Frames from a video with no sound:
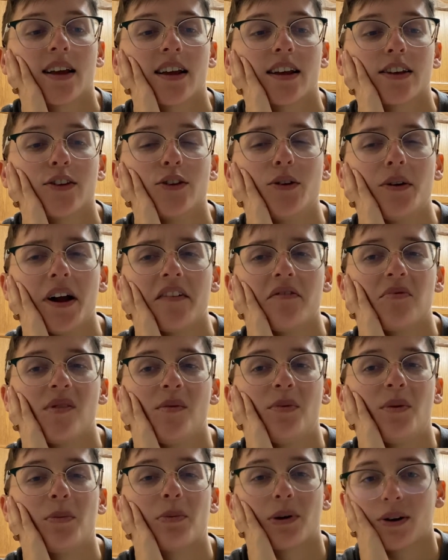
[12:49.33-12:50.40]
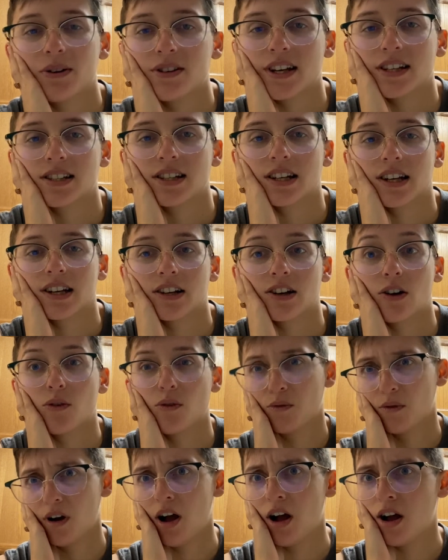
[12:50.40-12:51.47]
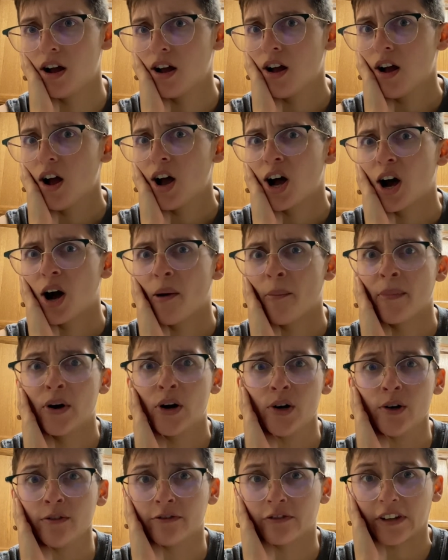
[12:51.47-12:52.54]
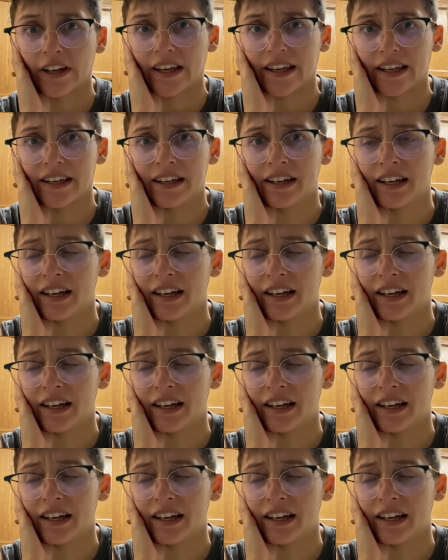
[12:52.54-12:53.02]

You don't have people protesting and go, a movie?